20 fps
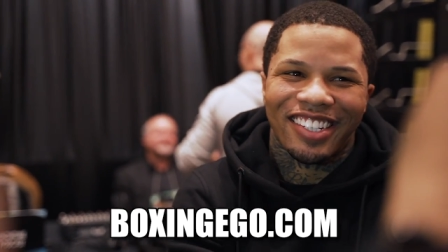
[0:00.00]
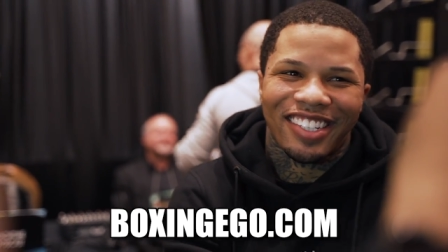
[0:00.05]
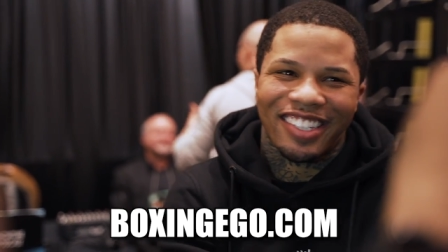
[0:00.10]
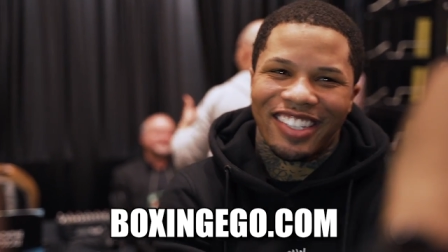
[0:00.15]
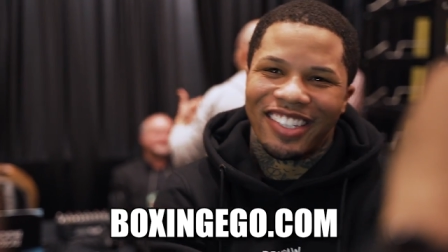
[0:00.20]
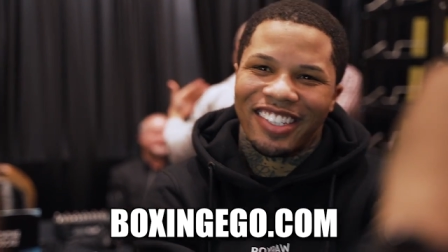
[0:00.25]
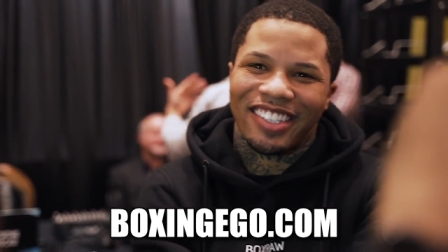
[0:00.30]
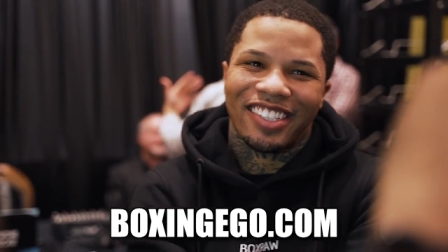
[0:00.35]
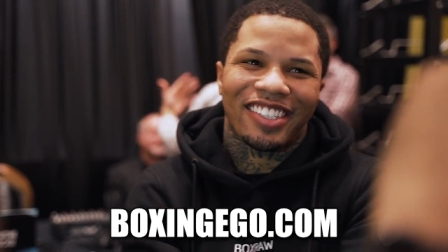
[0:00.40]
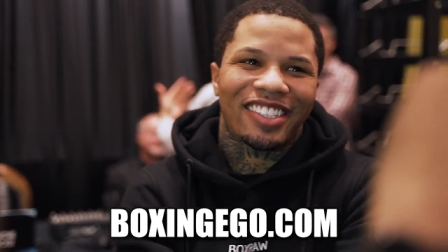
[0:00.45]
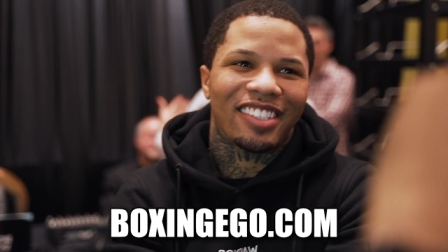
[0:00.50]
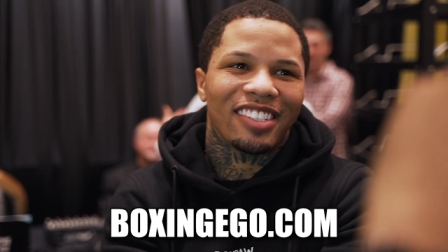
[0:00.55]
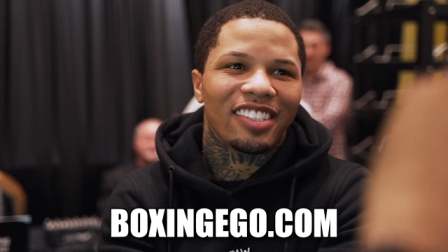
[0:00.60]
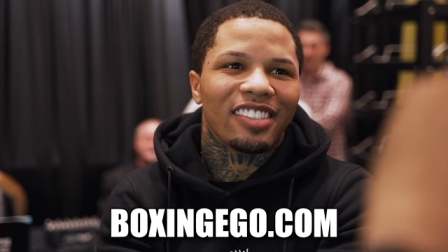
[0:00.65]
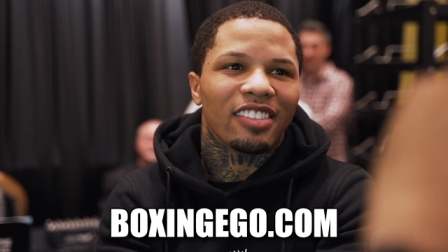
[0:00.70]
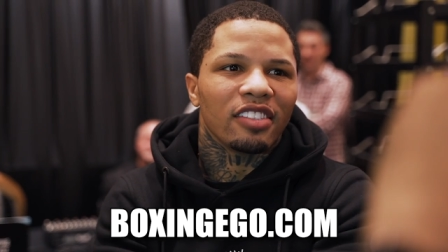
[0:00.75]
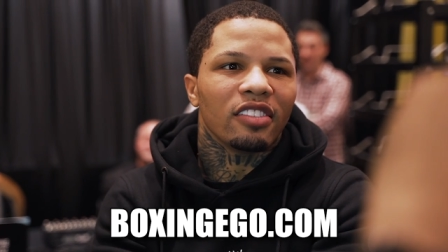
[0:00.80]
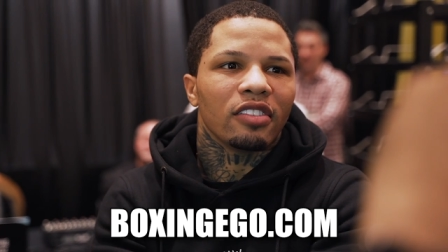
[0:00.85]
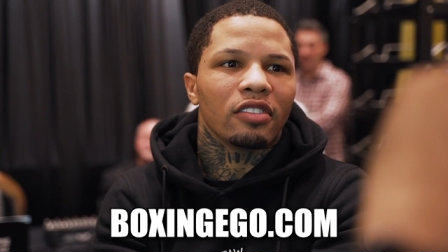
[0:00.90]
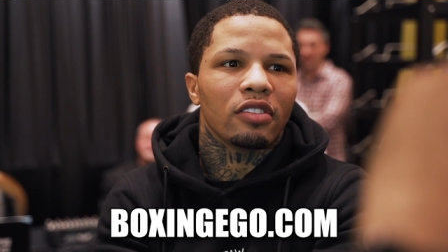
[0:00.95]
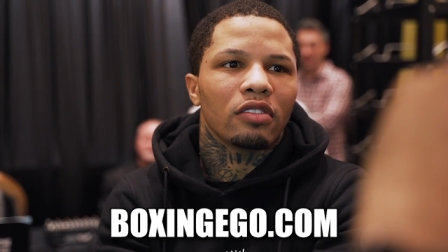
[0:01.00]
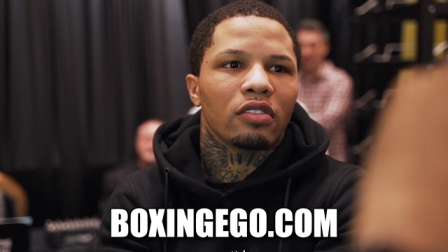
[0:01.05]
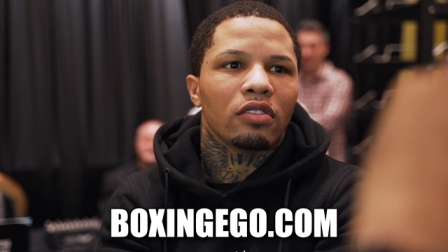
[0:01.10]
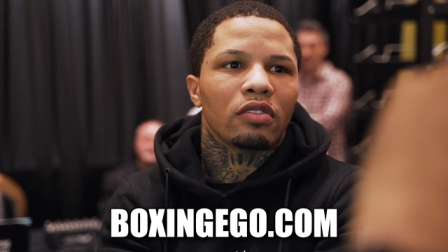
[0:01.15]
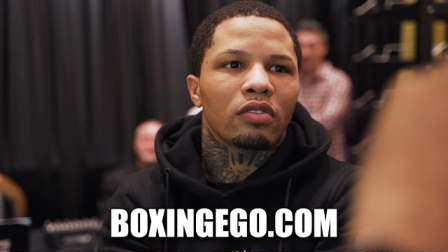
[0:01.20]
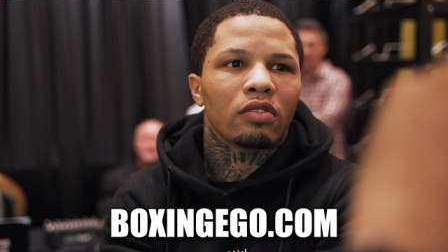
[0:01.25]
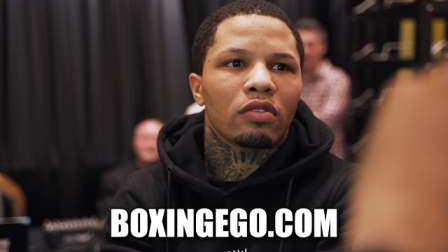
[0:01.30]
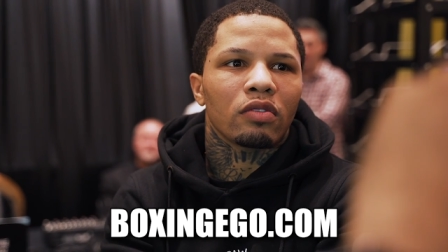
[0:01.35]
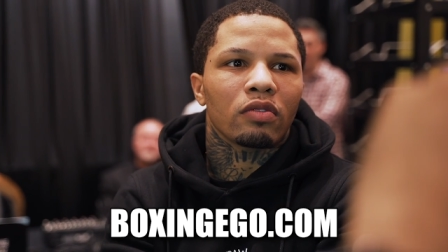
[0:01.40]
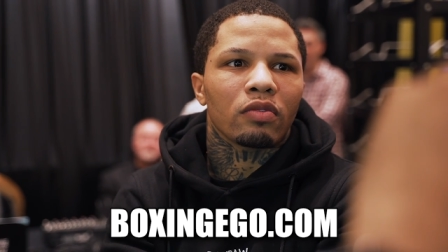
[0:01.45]
like
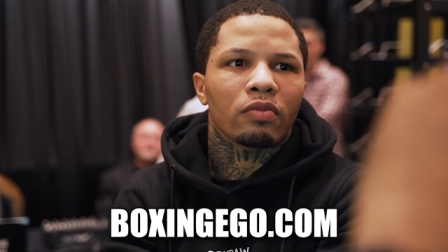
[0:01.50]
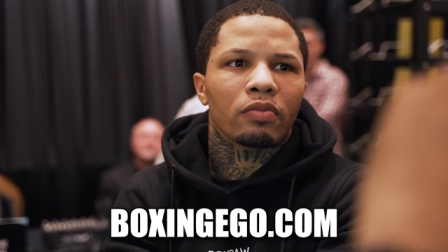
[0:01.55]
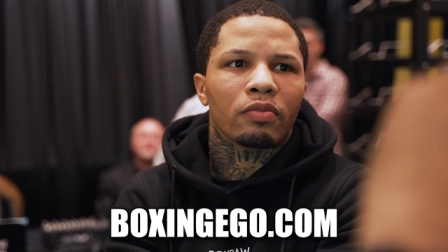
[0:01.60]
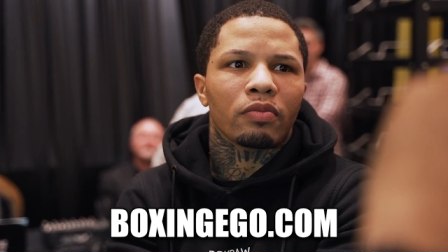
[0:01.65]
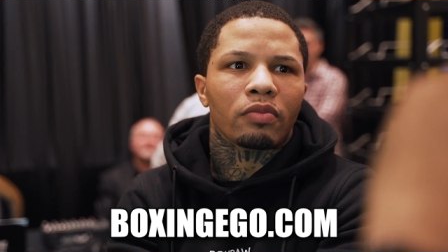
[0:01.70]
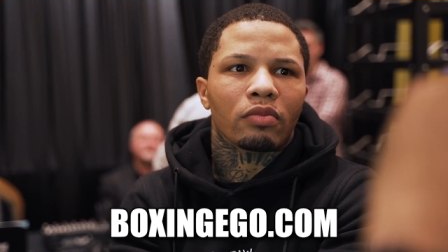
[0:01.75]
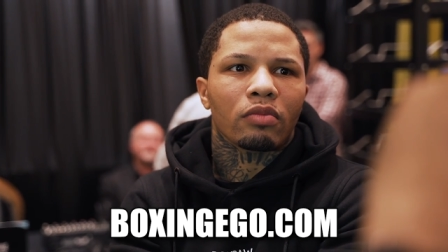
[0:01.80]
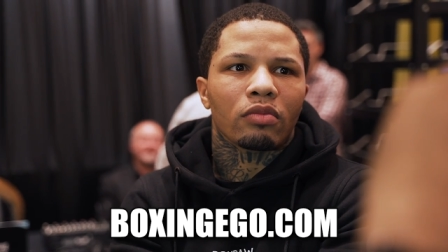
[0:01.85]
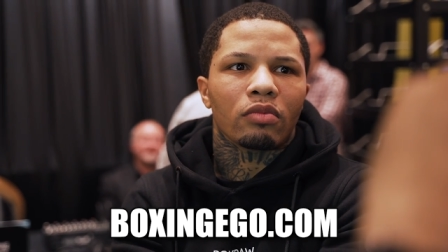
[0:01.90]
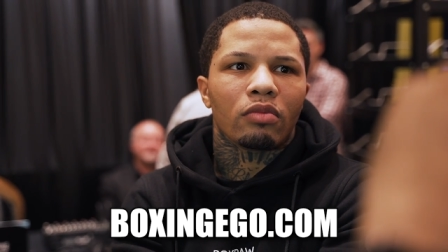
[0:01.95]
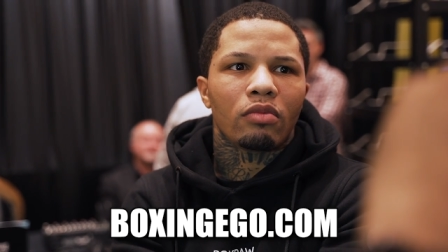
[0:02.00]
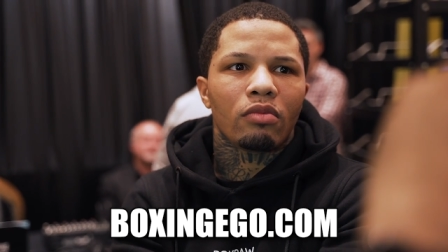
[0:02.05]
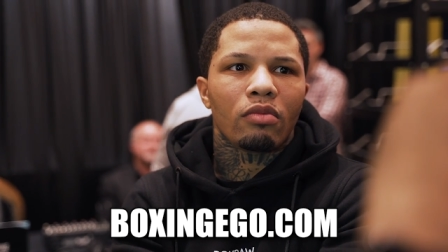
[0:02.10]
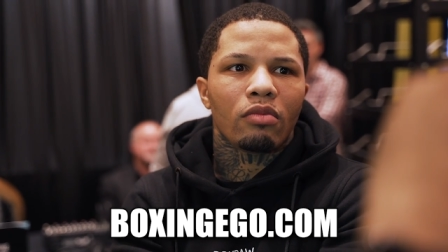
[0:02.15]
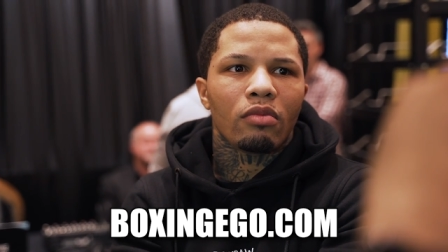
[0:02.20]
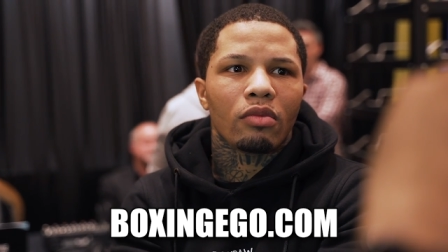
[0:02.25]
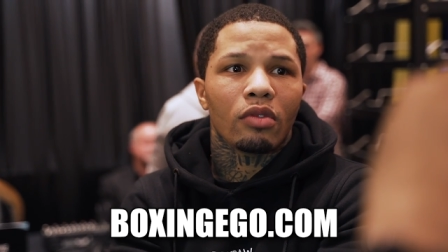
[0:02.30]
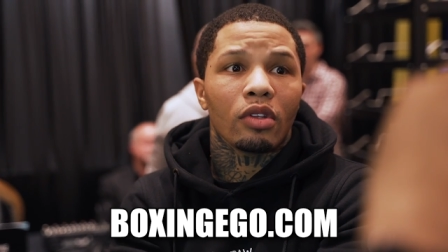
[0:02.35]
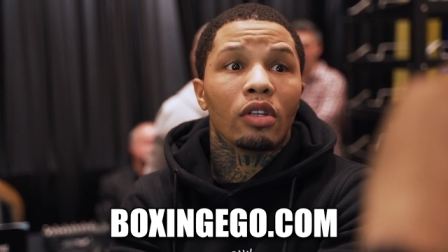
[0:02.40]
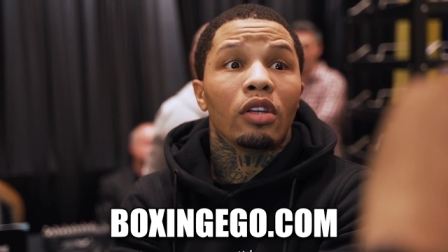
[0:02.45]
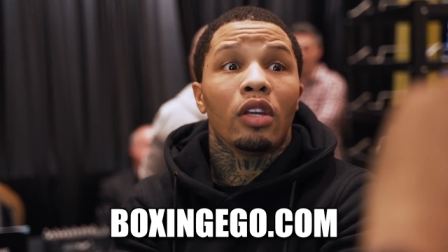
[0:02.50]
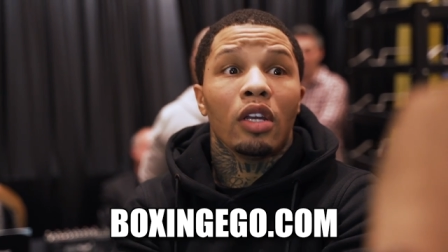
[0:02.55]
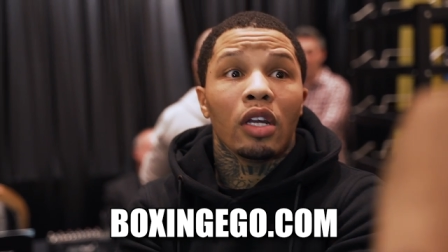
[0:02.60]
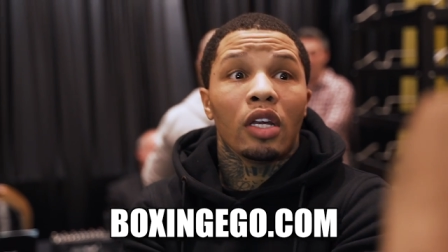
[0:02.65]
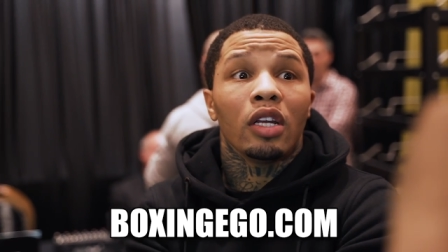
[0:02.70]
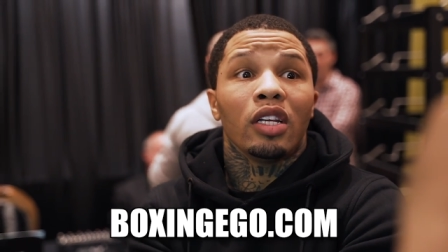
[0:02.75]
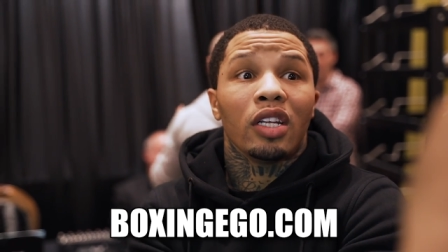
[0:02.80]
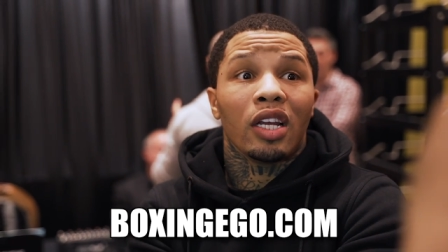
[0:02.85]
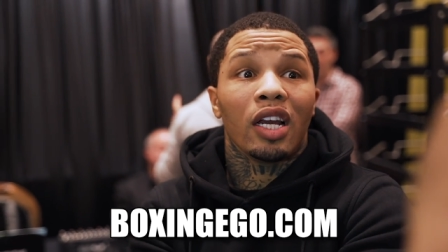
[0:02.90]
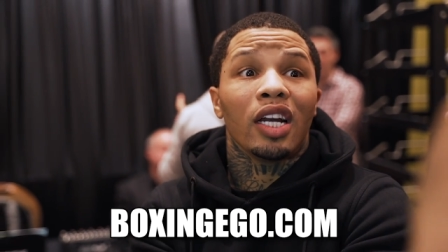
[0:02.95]
touted as like the next big thing and a
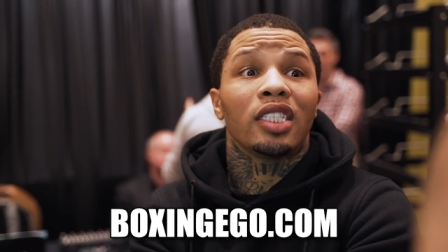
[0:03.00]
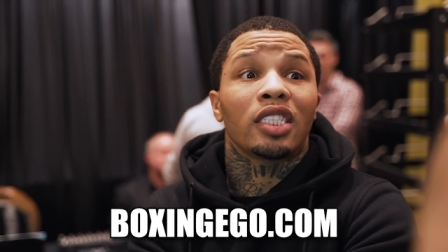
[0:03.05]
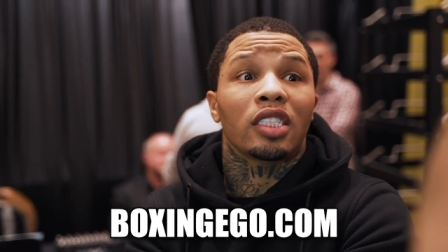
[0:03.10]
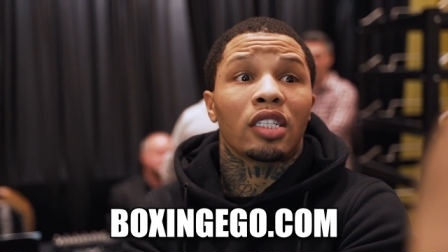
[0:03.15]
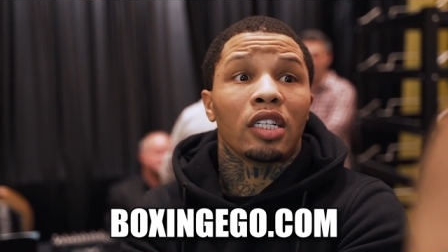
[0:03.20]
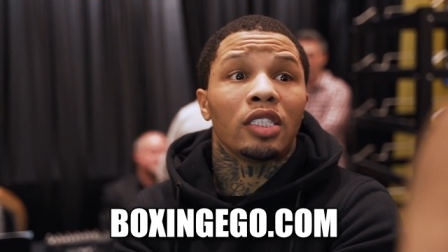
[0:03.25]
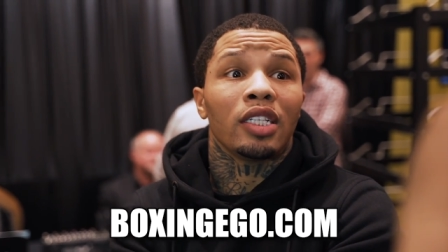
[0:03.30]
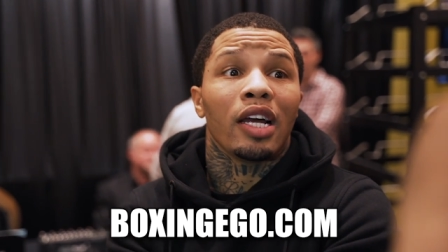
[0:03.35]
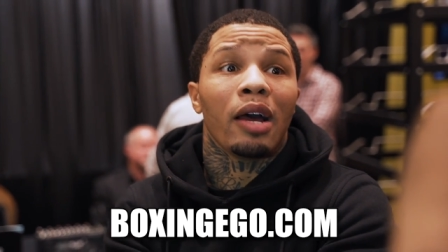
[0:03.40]
prospect.